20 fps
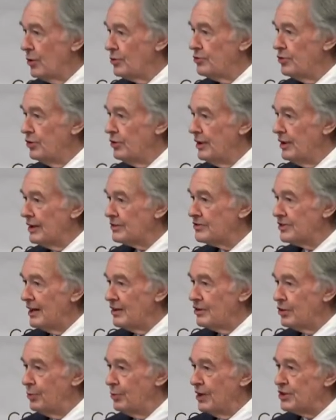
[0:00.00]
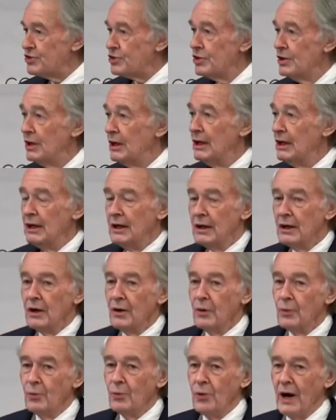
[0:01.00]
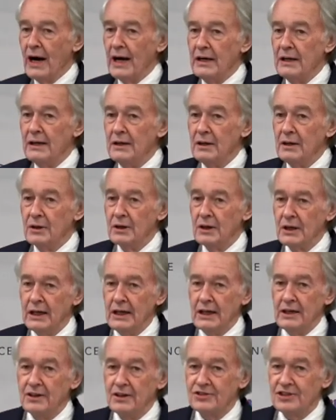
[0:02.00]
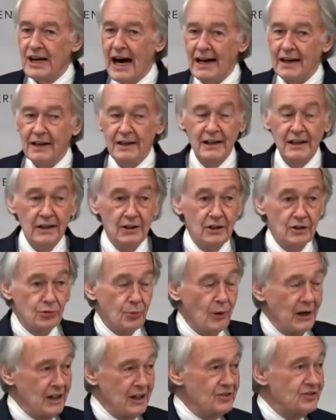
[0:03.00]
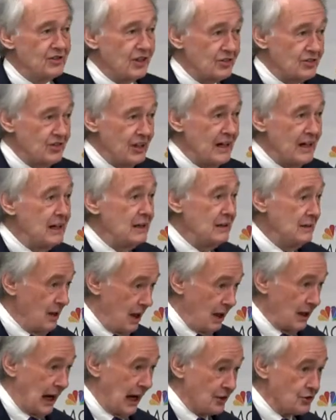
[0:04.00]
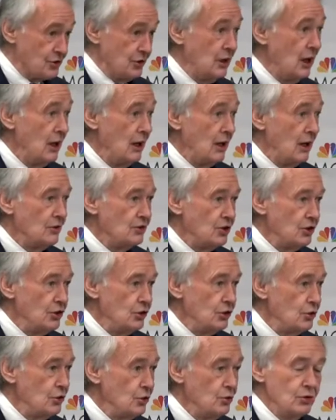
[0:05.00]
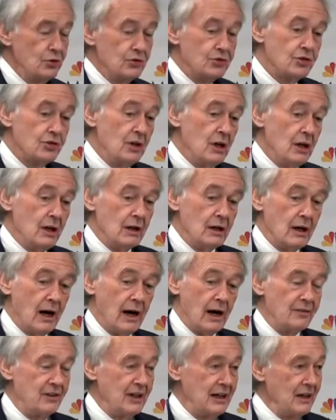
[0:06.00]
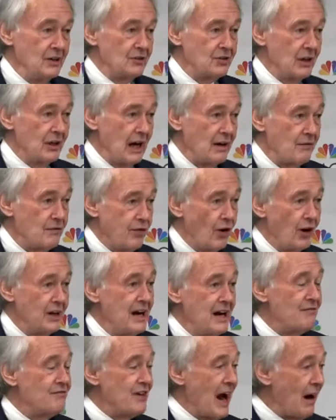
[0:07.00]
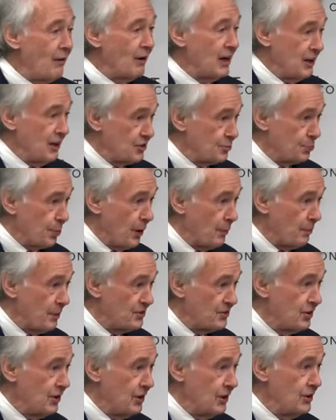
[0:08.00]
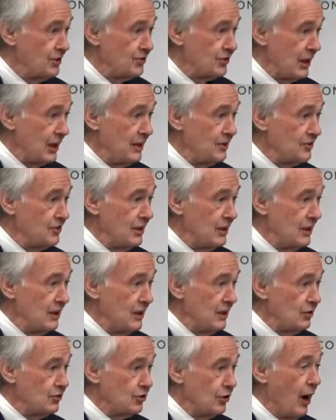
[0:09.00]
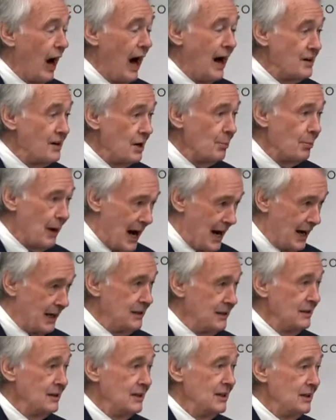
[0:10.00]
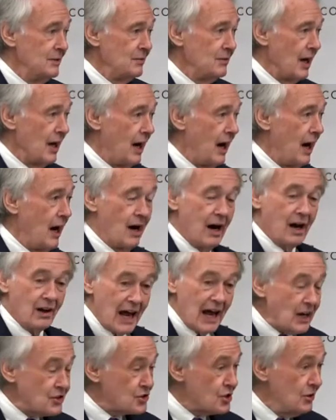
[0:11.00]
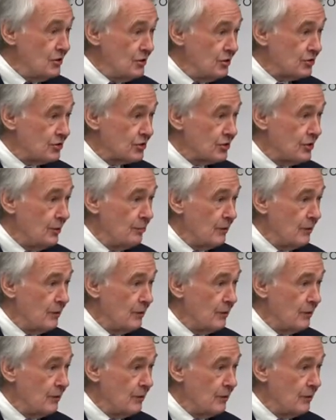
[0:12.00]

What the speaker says: to the extent to which, when he decided in the 2016 election to use the internet for nefarious purposes in seeking to undermine our elections,